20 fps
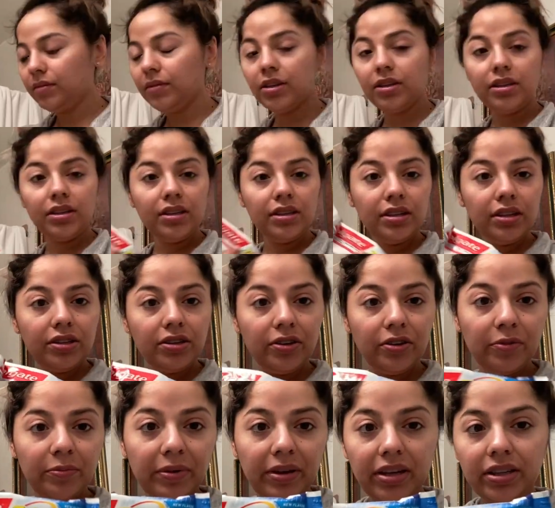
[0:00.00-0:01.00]
This is a
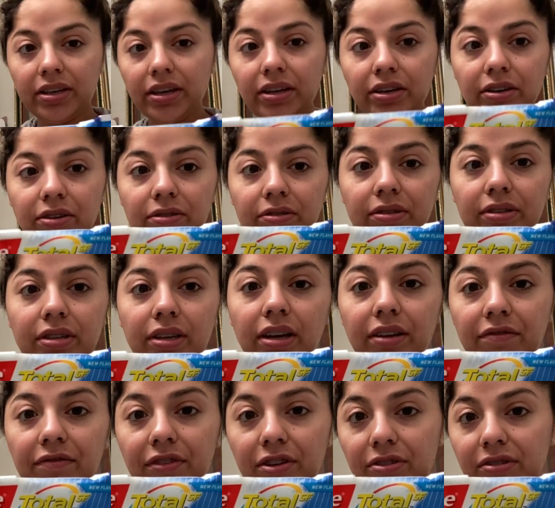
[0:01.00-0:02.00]
toothpaste I use.
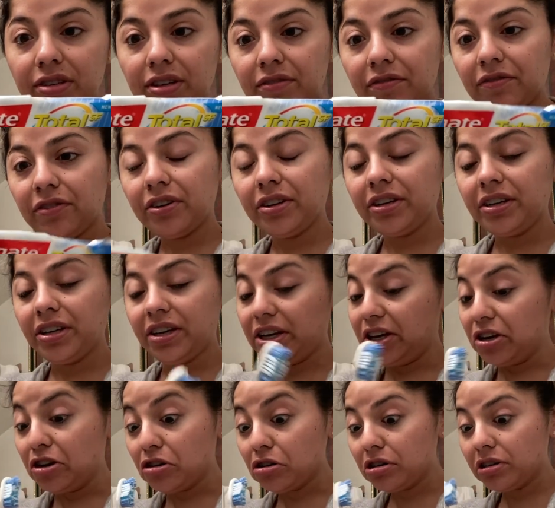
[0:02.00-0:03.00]
I've used it for
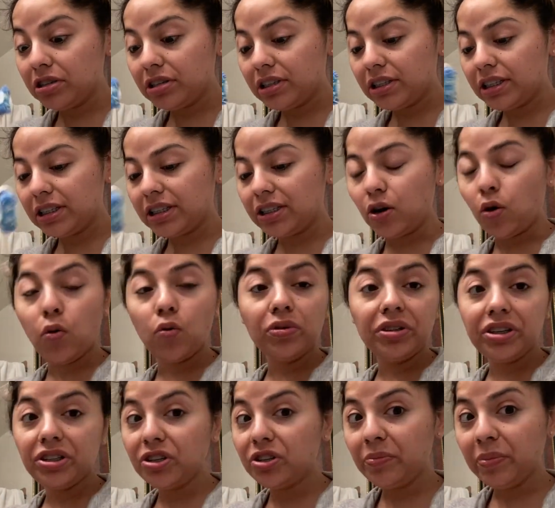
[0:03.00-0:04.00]
years. It's the
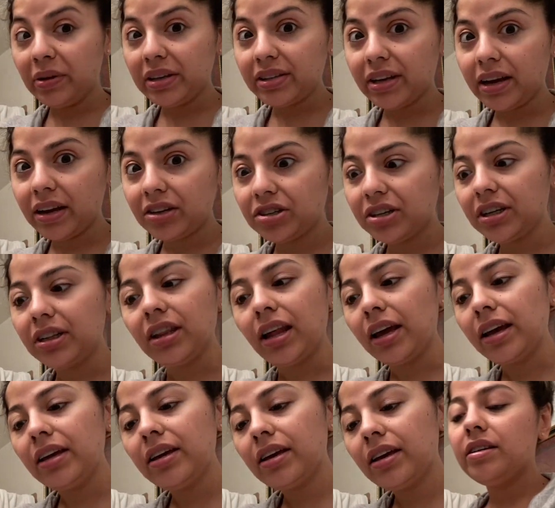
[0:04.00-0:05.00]
only toothpaste I actually
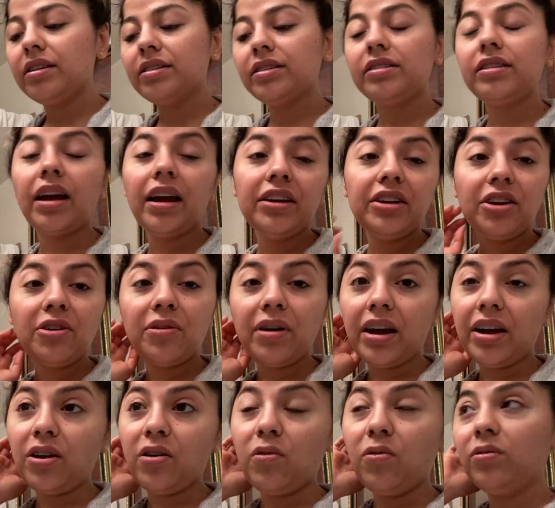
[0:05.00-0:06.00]
like. Side note,
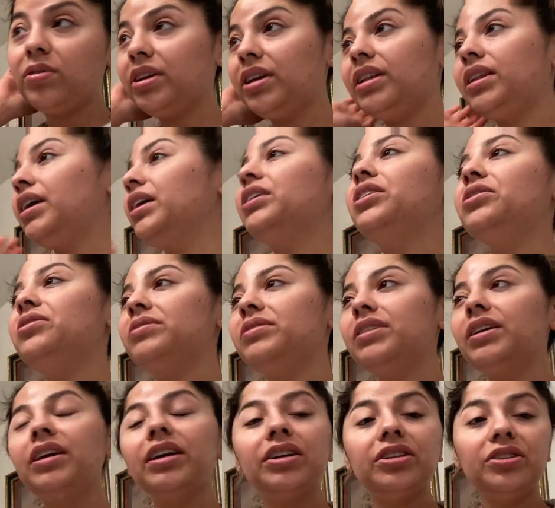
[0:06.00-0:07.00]
I only like
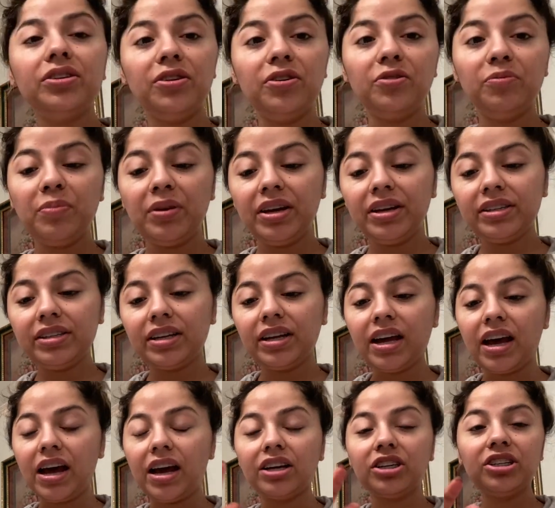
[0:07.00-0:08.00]
using a toothpaste
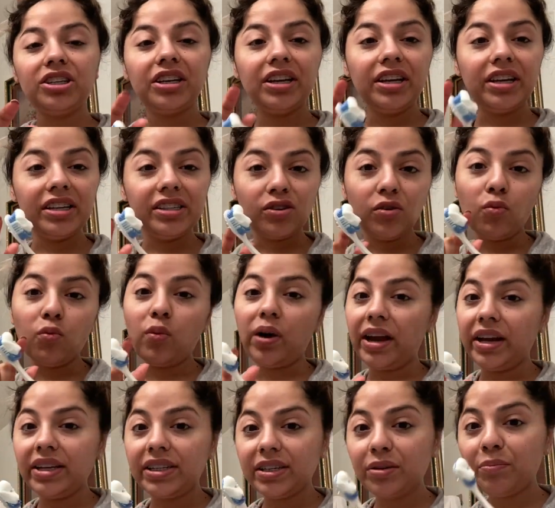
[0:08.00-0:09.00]
that actually is a
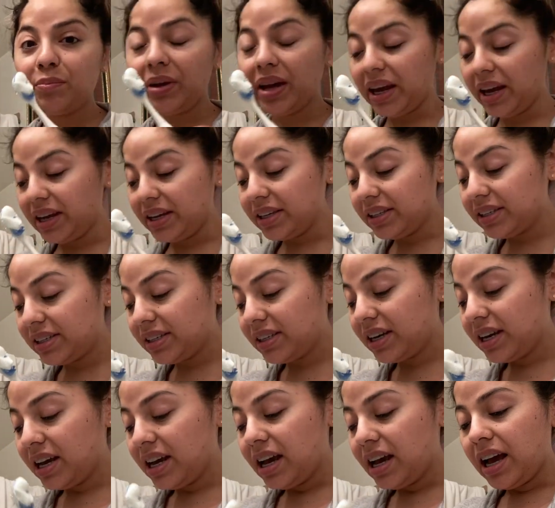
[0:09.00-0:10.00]
white paste.
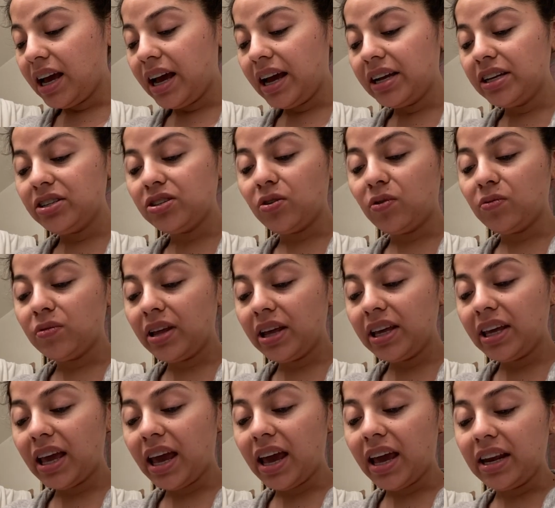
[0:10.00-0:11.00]
I don't
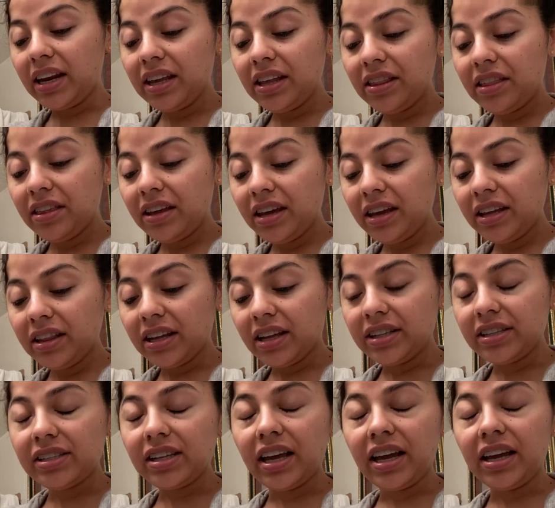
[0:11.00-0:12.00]
like anything
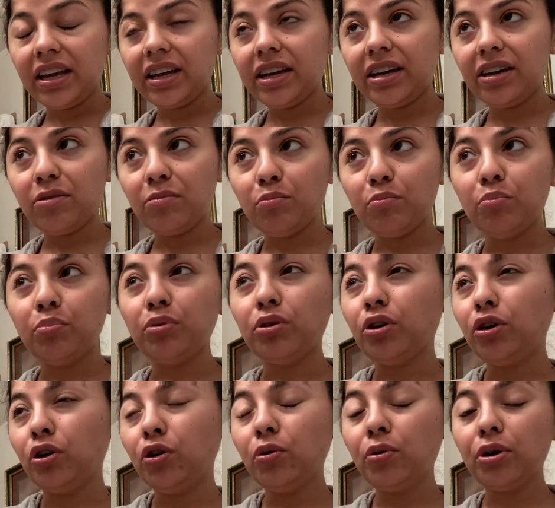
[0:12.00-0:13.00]
that's like
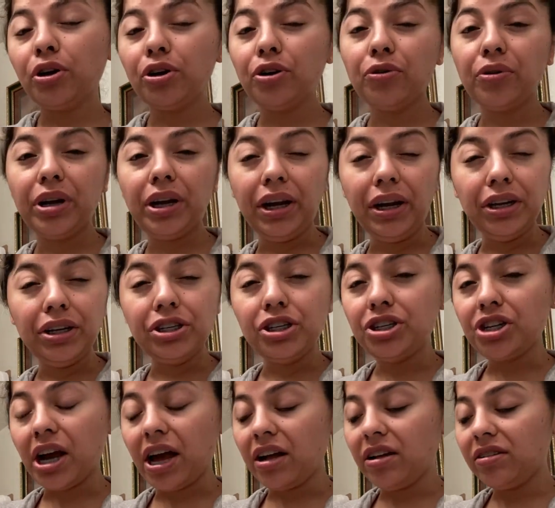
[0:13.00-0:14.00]
blue or green
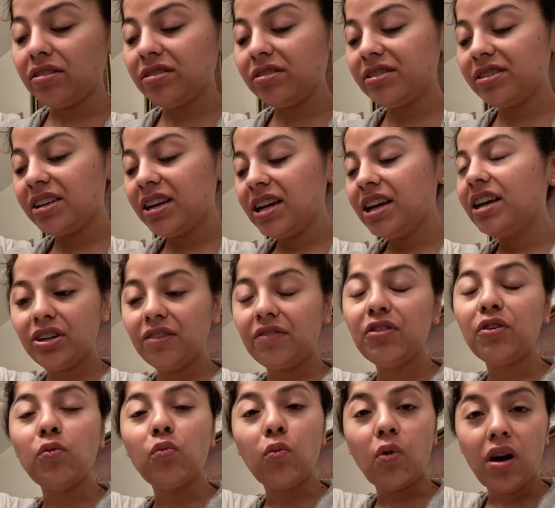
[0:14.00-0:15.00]
gels. If
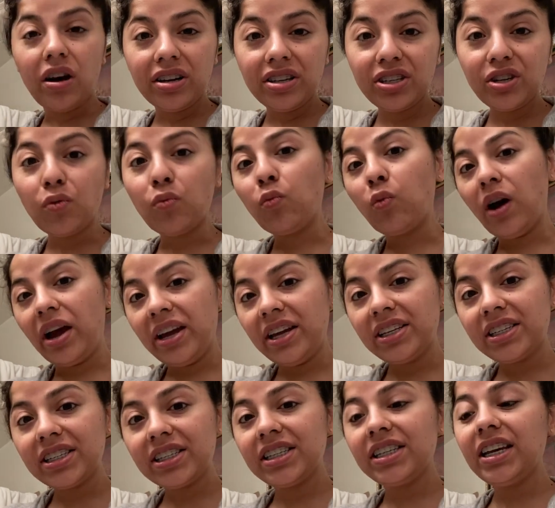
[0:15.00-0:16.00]
you want
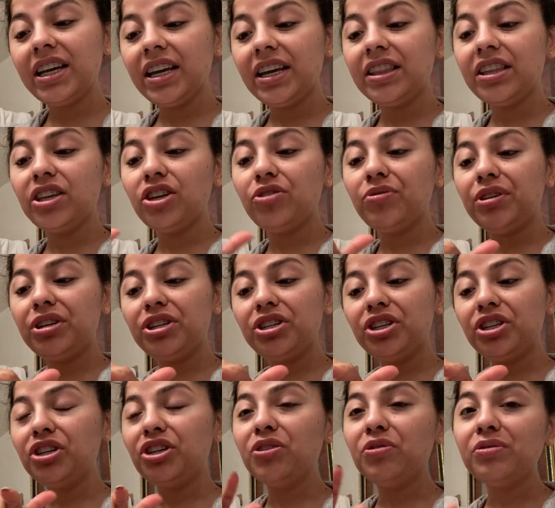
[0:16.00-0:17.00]
white teeth, you need
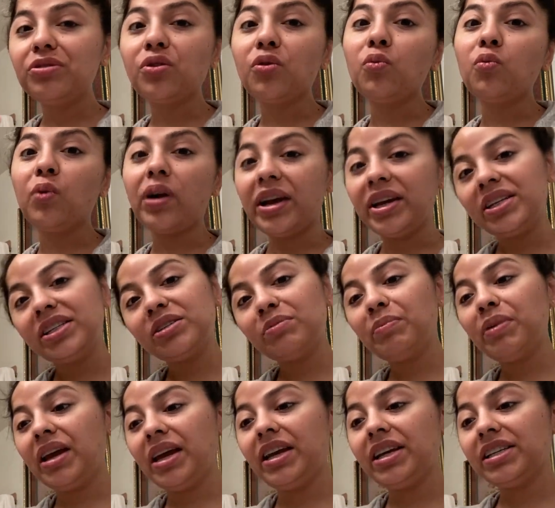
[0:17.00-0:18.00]
to use a white
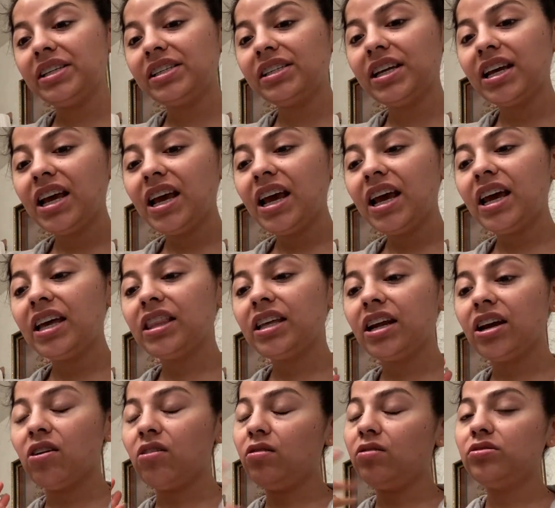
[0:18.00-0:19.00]
paste. And
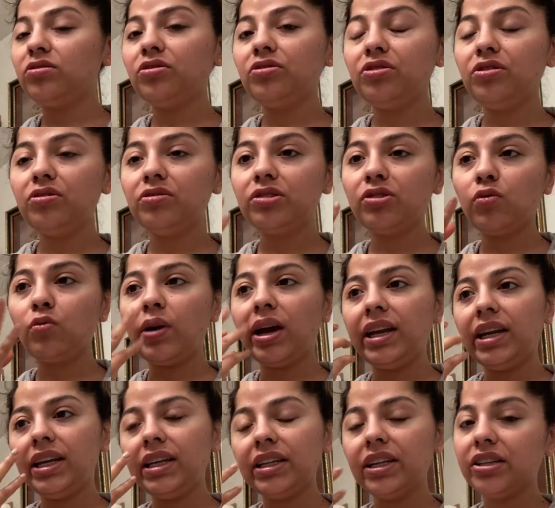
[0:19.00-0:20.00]
then I also use a
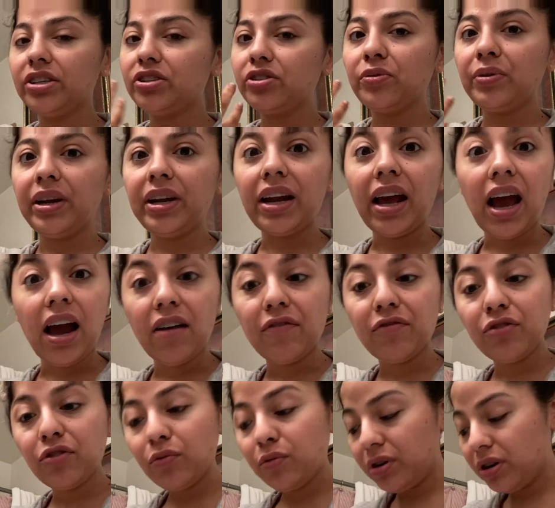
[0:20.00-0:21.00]
whitening Listerine
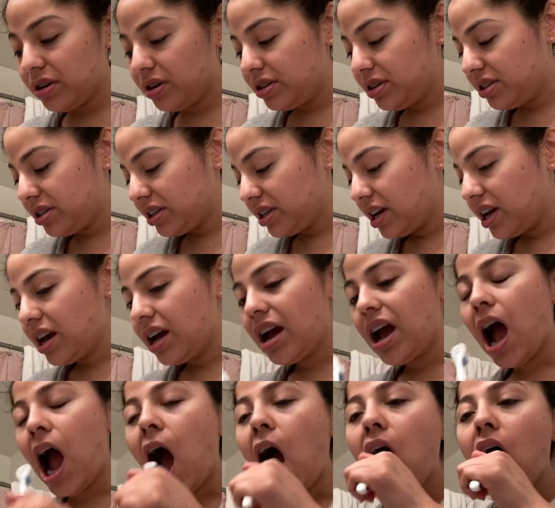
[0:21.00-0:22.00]
afterwards.
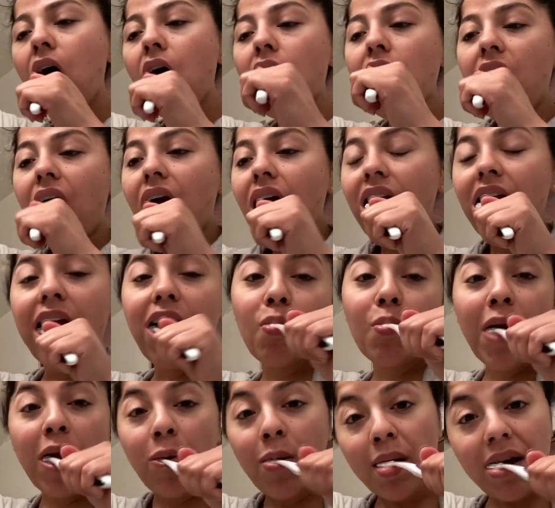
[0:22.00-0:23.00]
And that's
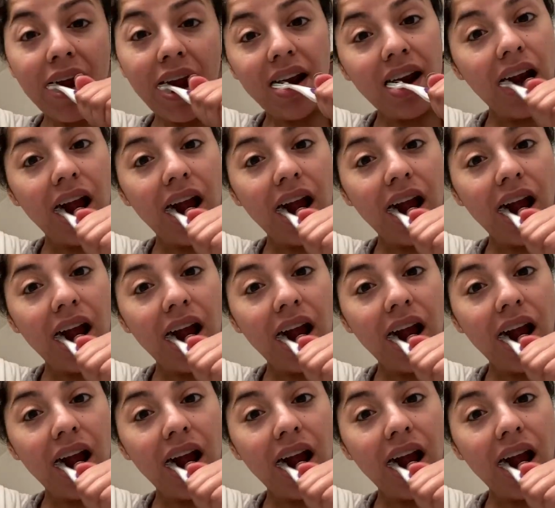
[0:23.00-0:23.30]
my routine.